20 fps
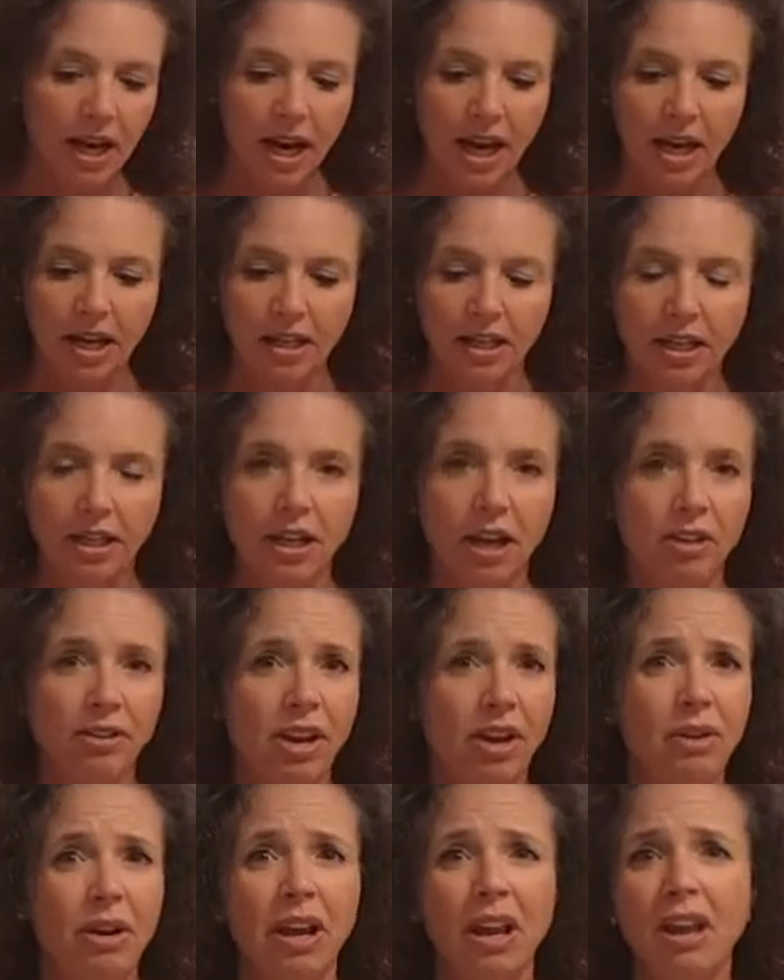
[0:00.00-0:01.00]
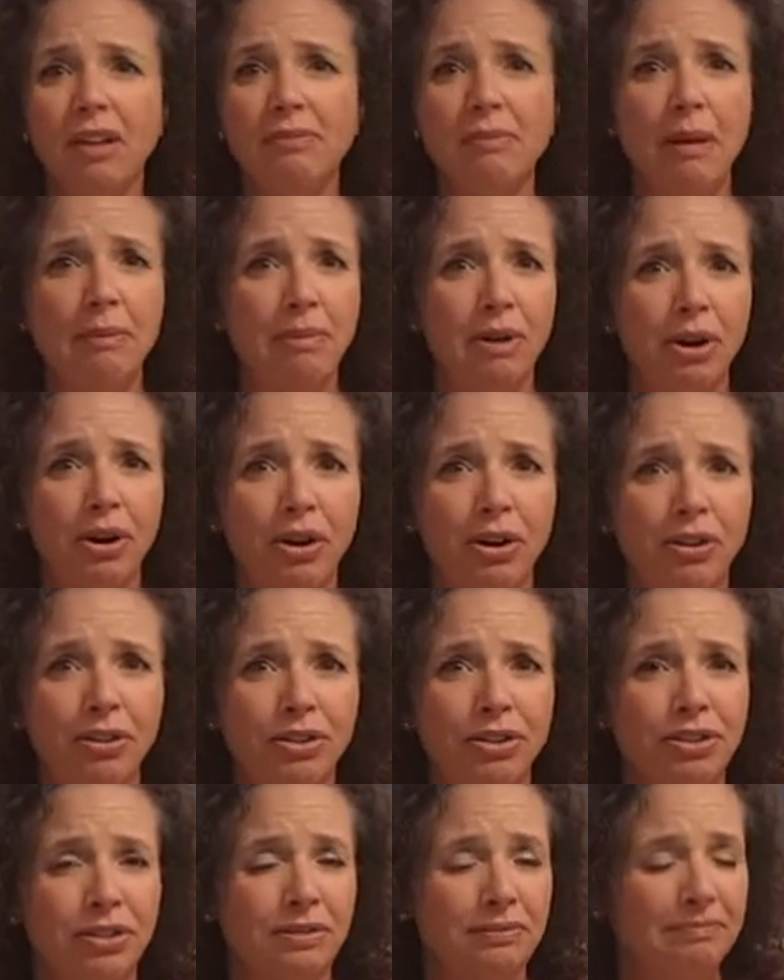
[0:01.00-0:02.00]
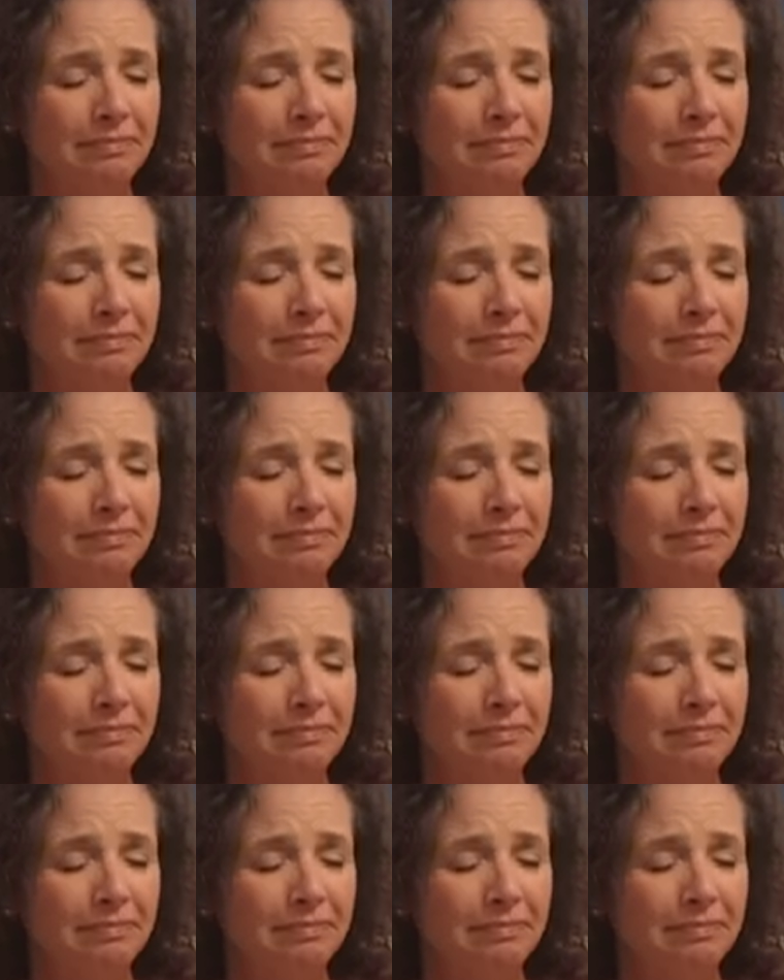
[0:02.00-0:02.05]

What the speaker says: and y'all know I love my burgers.